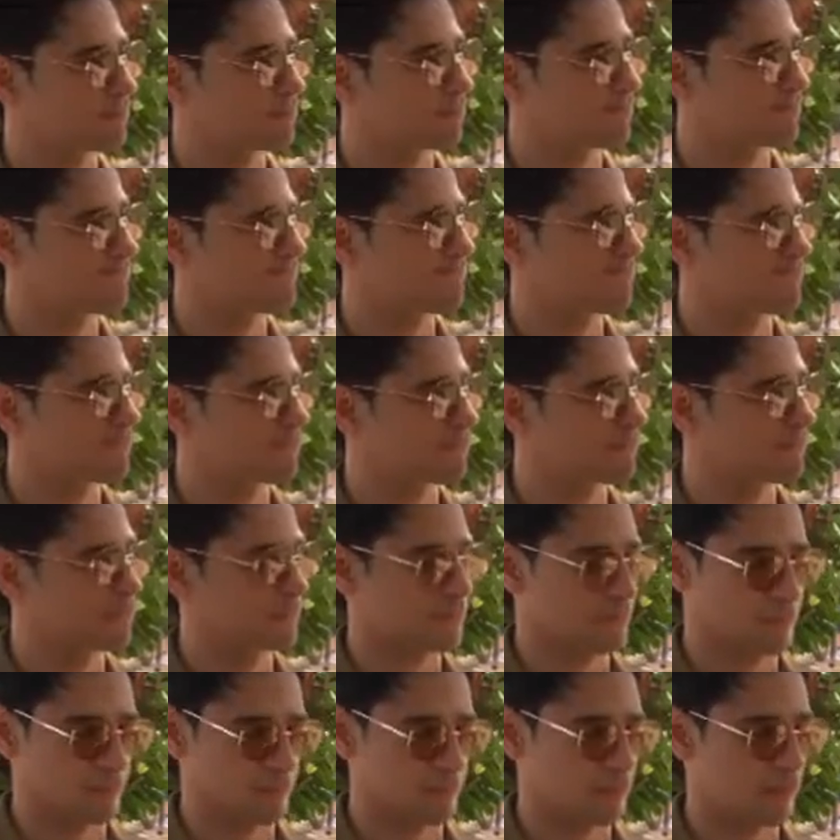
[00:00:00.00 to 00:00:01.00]
What is this?
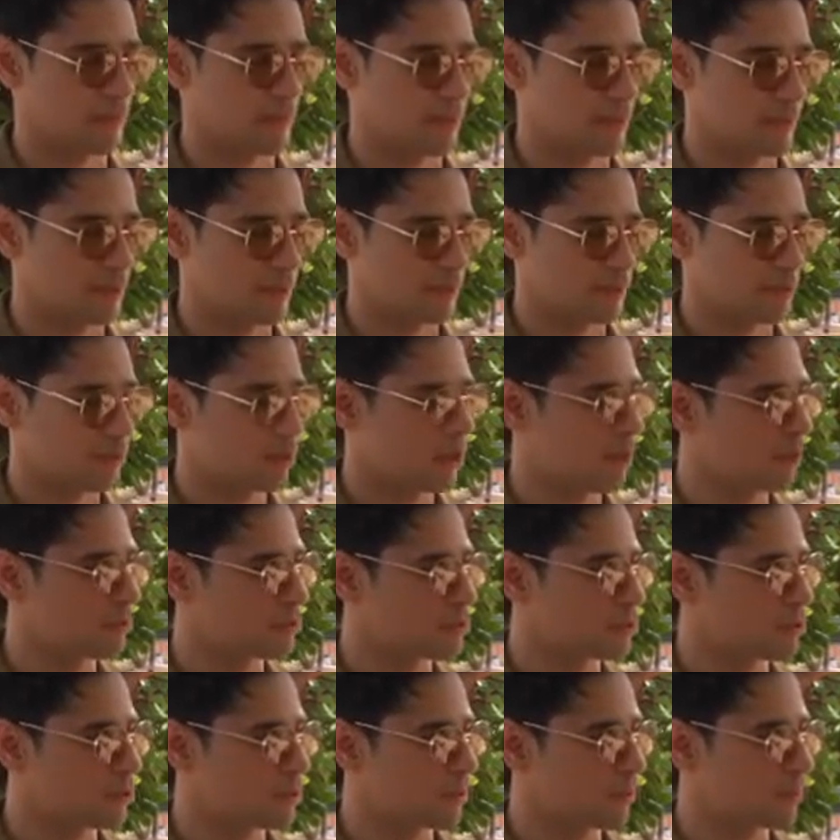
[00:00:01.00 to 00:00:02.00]

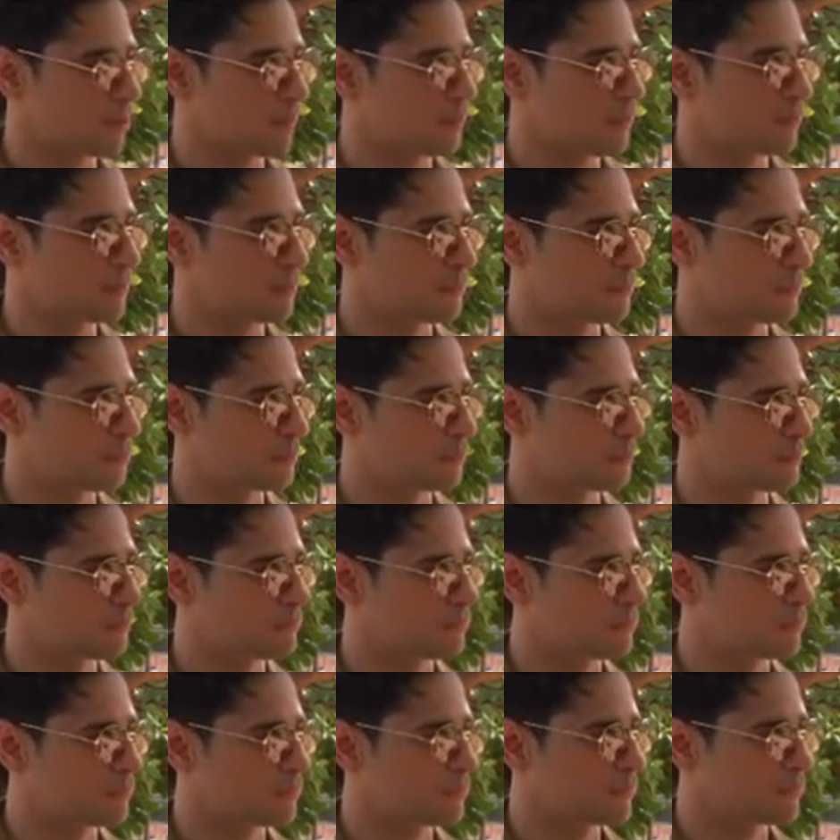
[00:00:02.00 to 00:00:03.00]

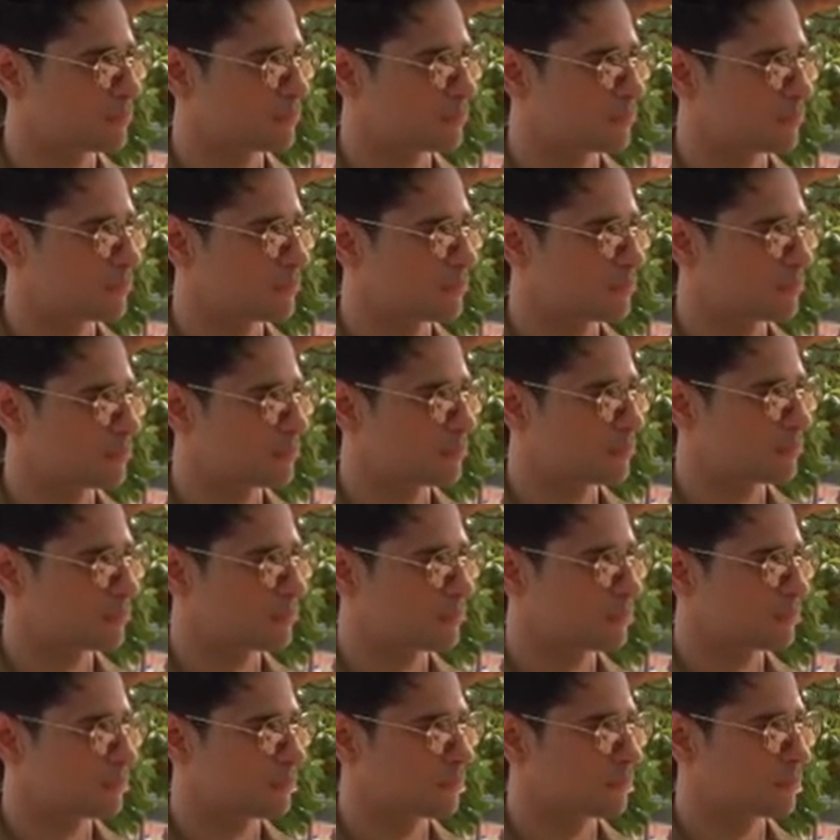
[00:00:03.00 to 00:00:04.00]
Unfortunately, movies are doing
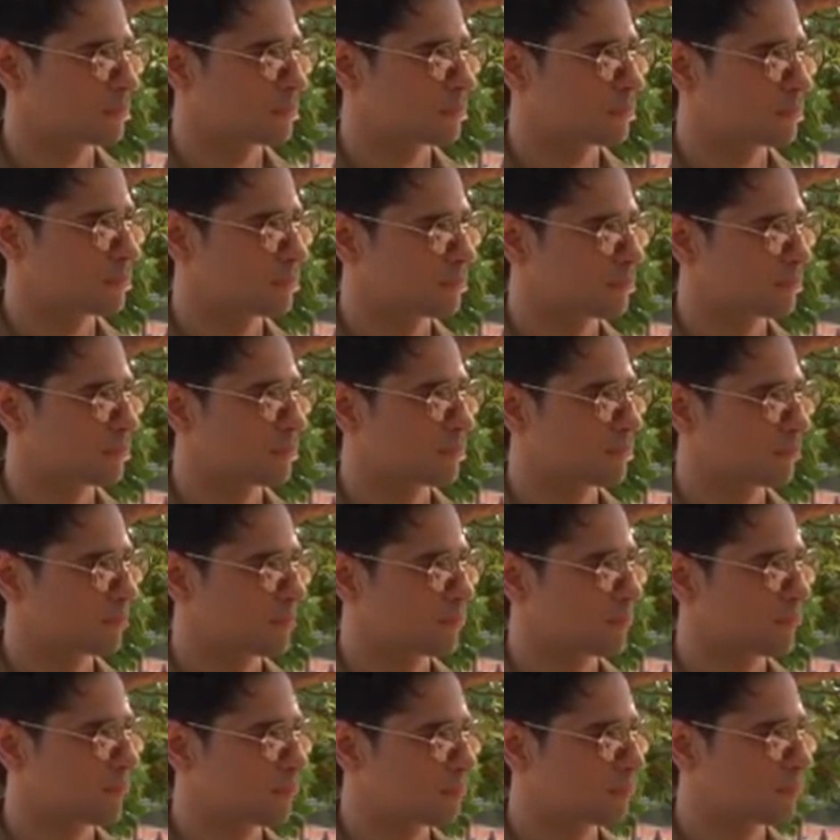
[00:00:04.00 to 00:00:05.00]
this.
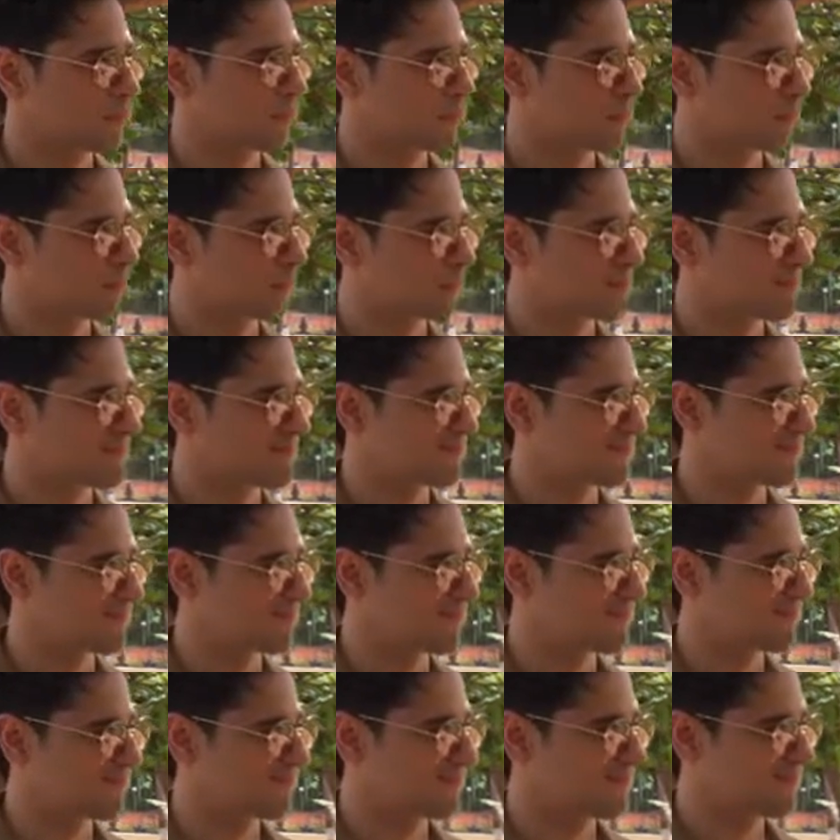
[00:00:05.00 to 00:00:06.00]
I know nobody
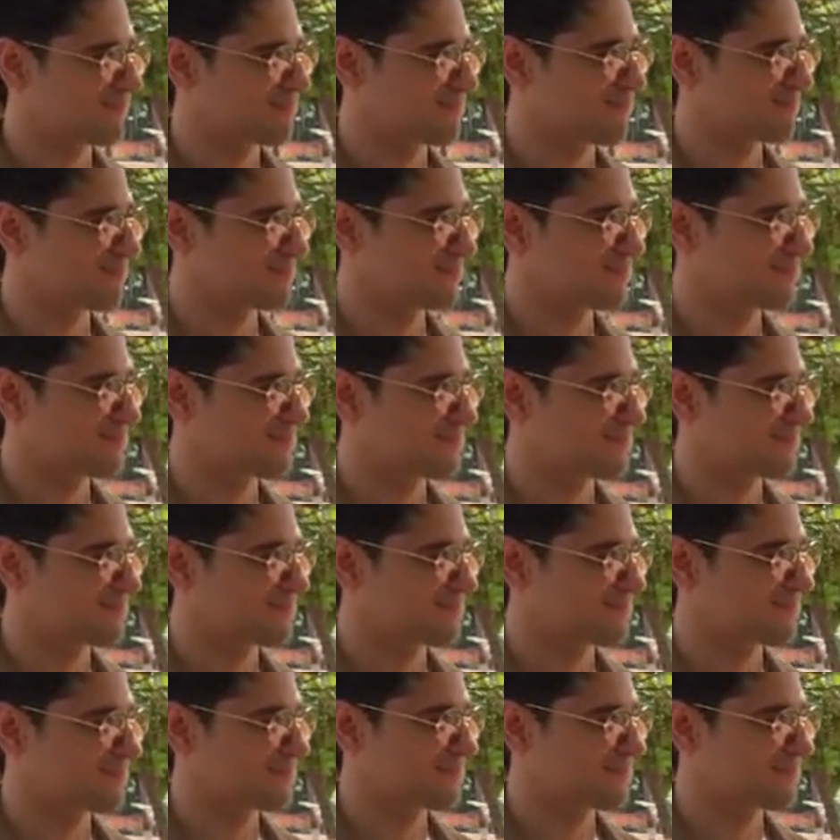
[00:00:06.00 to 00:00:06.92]
will like what I'm saying.